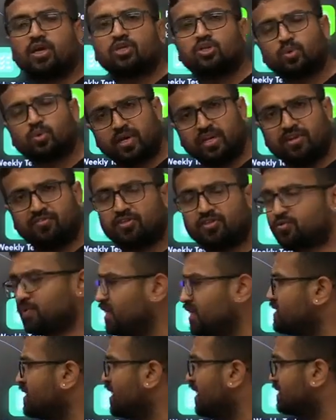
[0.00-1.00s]
So any which
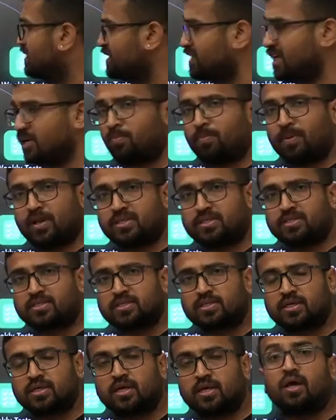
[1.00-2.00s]
ways, other than
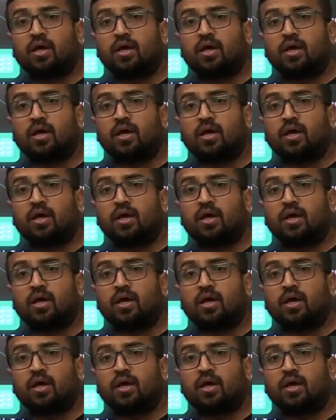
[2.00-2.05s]
Plus,